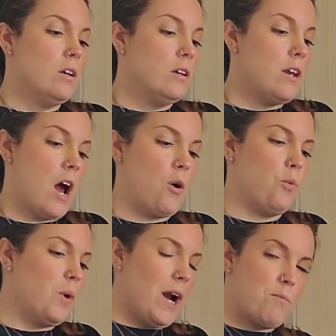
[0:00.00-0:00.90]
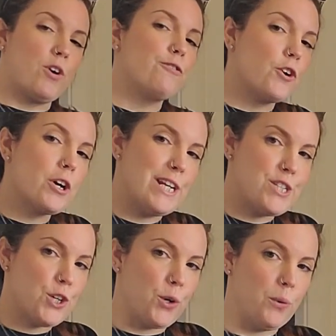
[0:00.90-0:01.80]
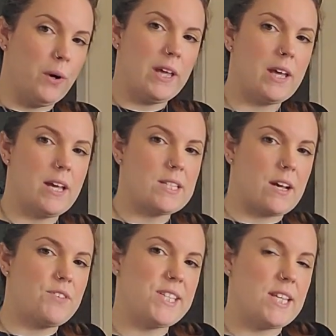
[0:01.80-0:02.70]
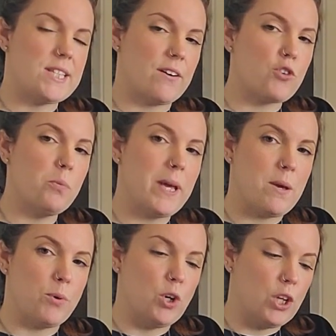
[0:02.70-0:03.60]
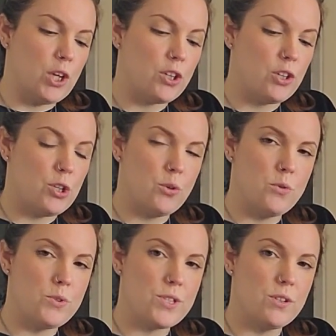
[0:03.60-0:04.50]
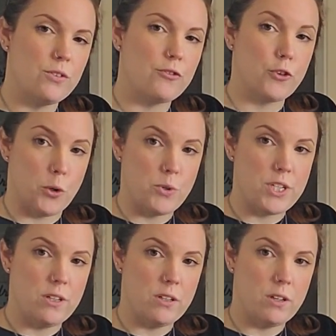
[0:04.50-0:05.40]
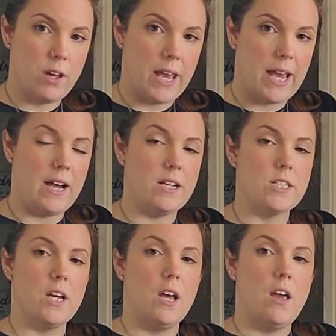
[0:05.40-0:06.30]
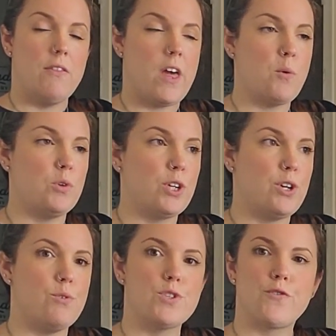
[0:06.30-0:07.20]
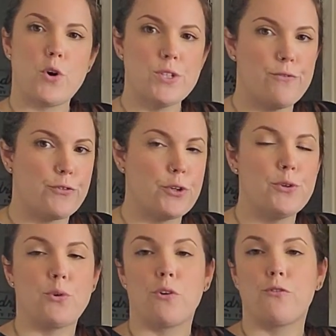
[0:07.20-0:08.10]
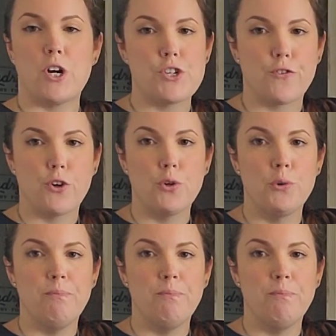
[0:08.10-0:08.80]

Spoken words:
Now, what I'm referring to is I've seen several people use fruit, and they will use frozen fruit or fresh fruit,